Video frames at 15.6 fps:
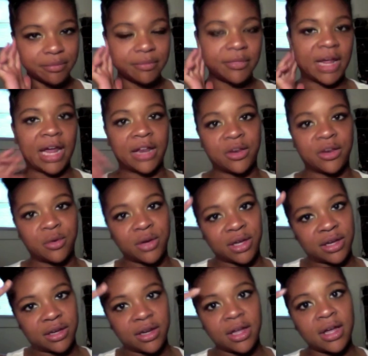And you
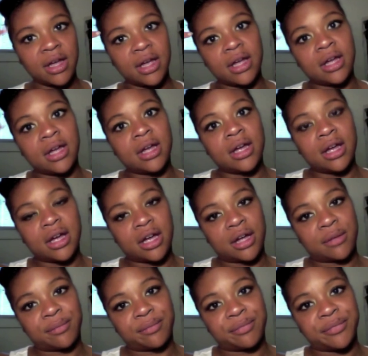can
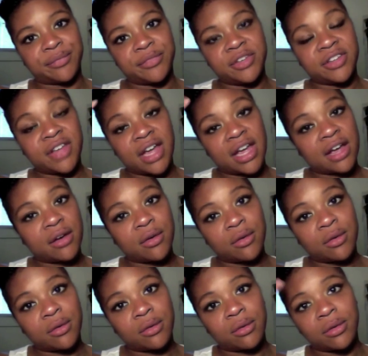um,
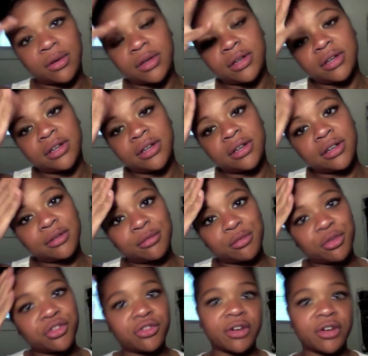detangle,
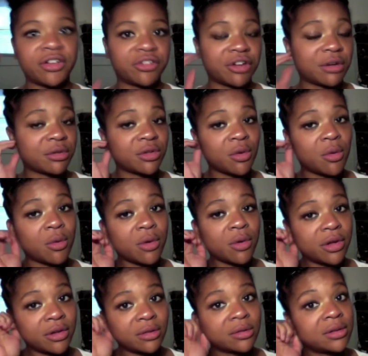moisturize your hair with the
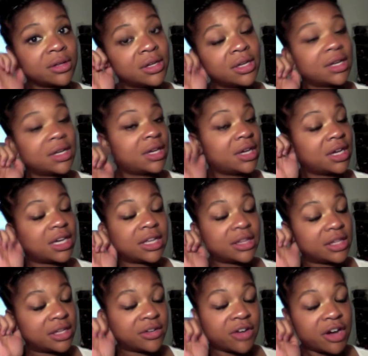oil and
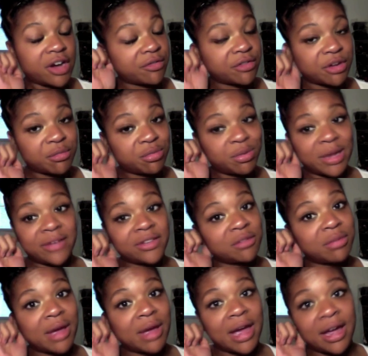then covered up a plastic
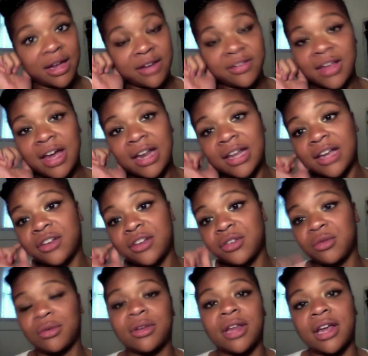bag. And it's kind of like
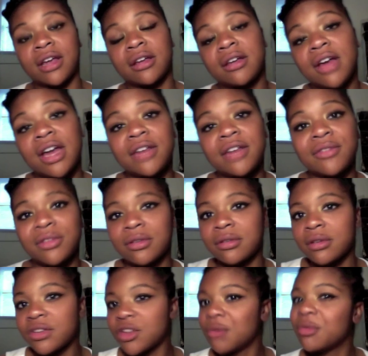doing like a kind of a,
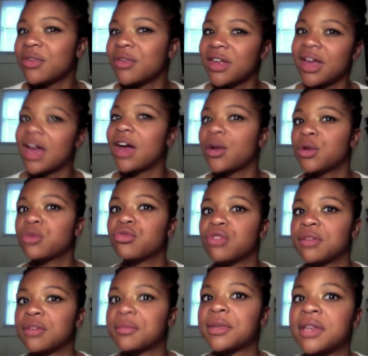it's almost like a hot oil
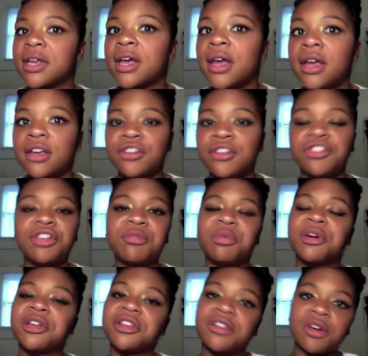treatment. She
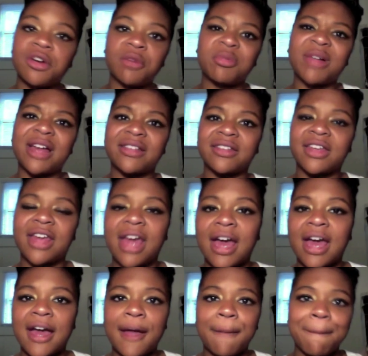put, you know, plastic
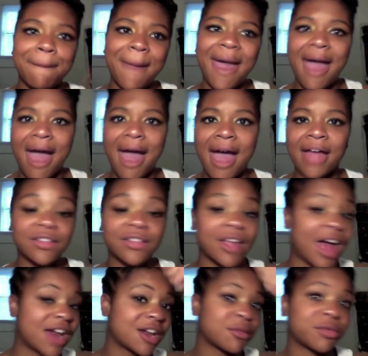cap, hat,
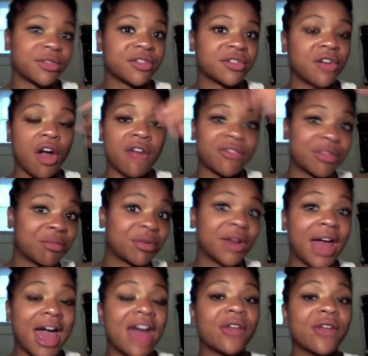tied it up with a scarf, and then put a
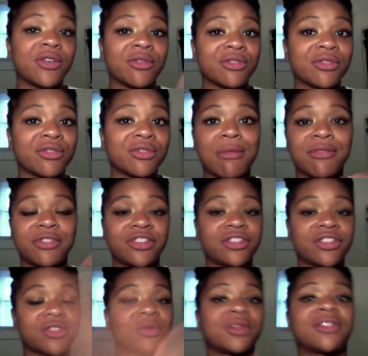hat on over top of it just
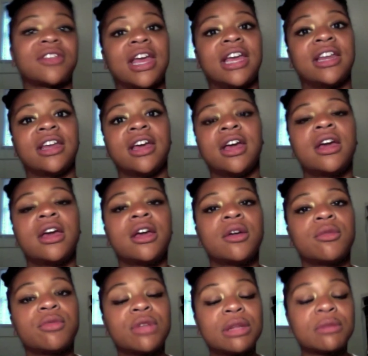so it stayed
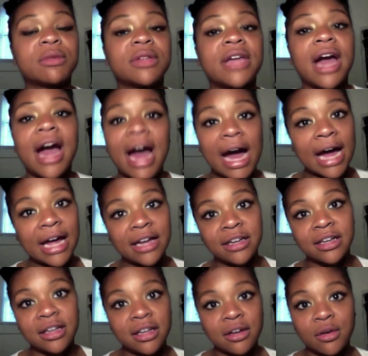really, really hot
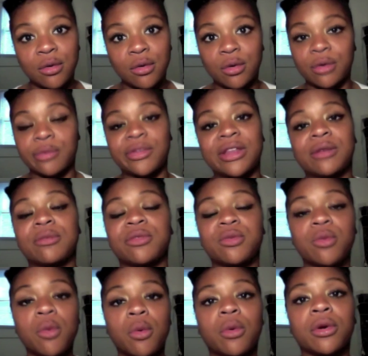or that it was
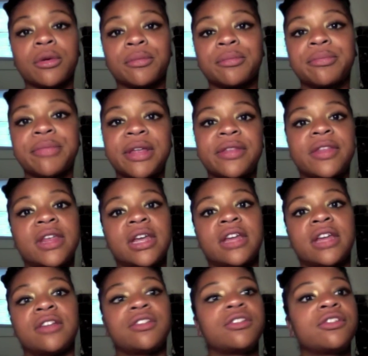warm. And
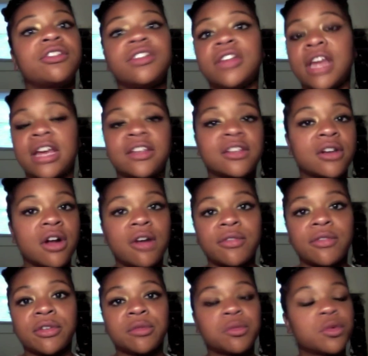then she takes it off
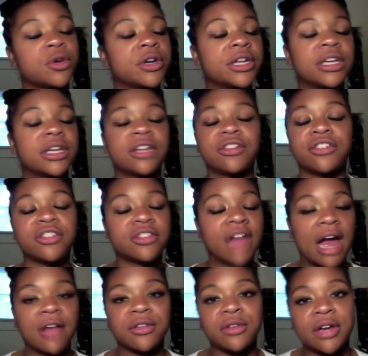in the morning and she
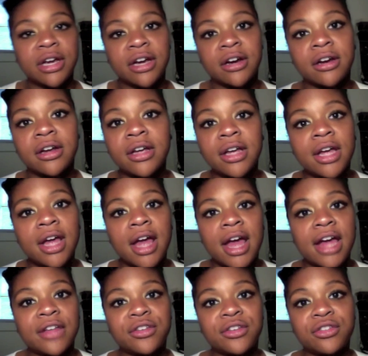styles her hair
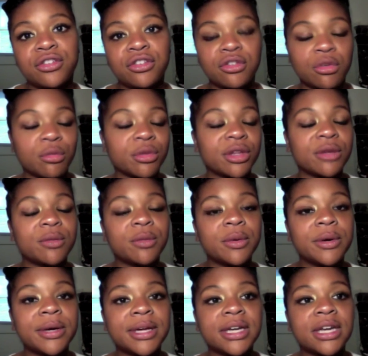as she normally
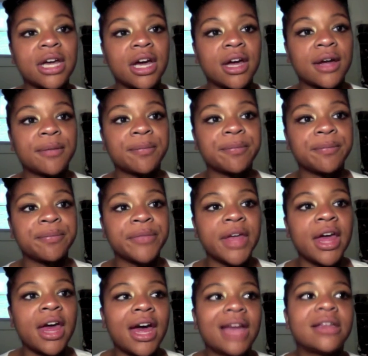would. Um,
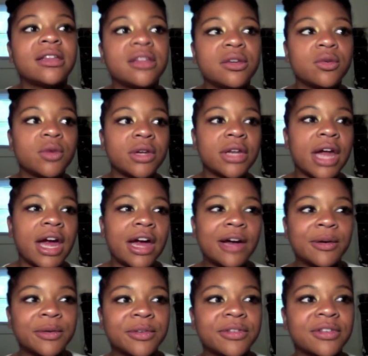I did the
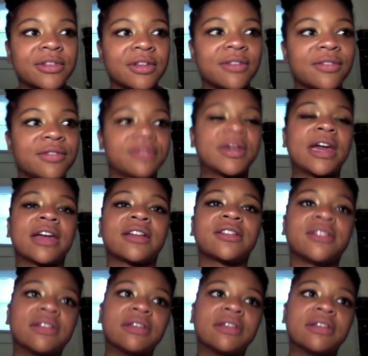greenhouse effect,